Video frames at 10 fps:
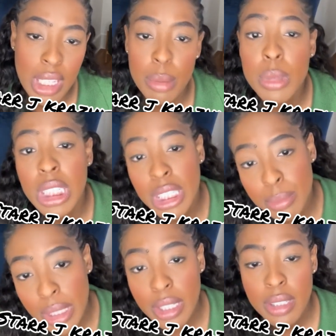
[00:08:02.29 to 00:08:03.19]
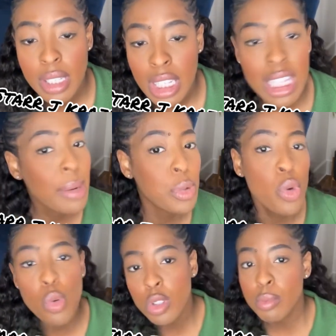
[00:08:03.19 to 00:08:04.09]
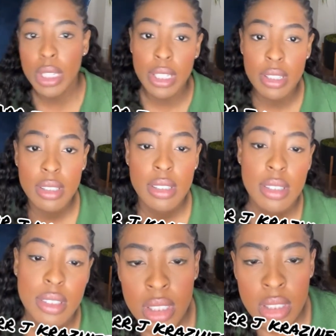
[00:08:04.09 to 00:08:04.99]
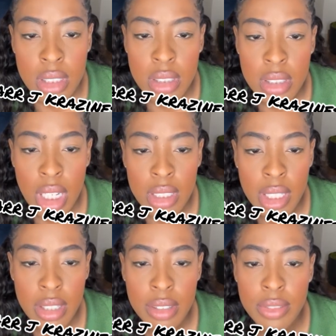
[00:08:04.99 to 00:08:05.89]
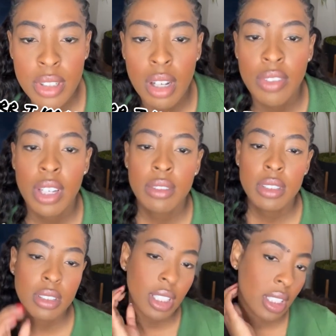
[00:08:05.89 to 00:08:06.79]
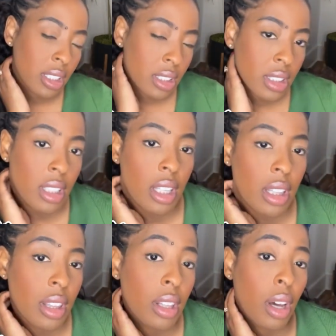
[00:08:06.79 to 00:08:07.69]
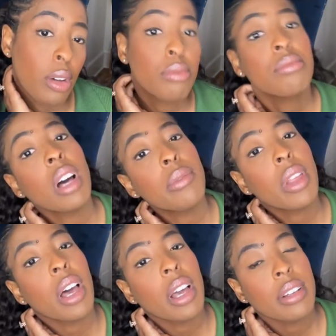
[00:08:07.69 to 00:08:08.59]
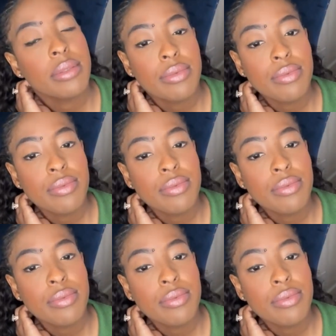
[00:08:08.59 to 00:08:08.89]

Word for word: Let him lead me. Let him use me. Tisha's not taking her foot off Heavenly's neck. No, I'm not.